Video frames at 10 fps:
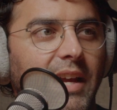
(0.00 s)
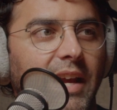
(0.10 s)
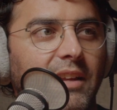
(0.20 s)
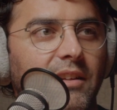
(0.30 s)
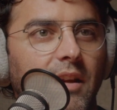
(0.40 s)

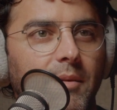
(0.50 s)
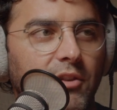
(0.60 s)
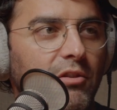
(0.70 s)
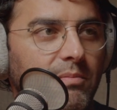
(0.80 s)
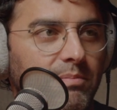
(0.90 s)
and I mean,
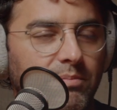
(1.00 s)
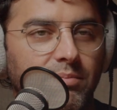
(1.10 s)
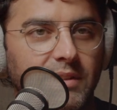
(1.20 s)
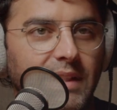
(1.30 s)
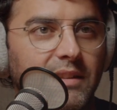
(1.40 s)
you're a
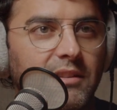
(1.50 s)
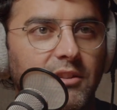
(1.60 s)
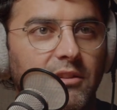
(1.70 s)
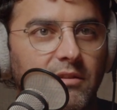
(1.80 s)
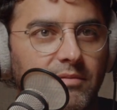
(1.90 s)
presenter,
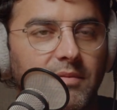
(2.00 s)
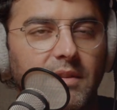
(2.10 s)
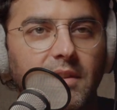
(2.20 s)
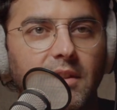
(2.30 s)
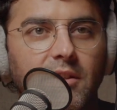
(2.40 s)
you're a
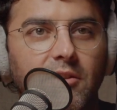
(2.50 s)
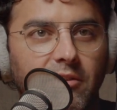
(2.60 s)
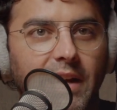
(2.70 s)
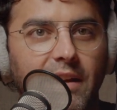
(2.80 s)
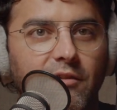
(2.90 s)

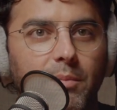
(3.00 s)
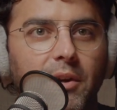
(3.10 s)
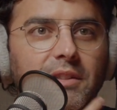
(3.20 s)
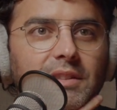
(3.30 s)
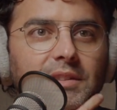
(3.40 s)
creative
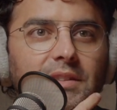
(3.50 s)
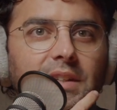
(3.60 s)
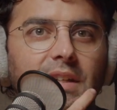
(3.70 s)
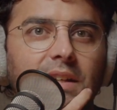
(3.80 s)
person,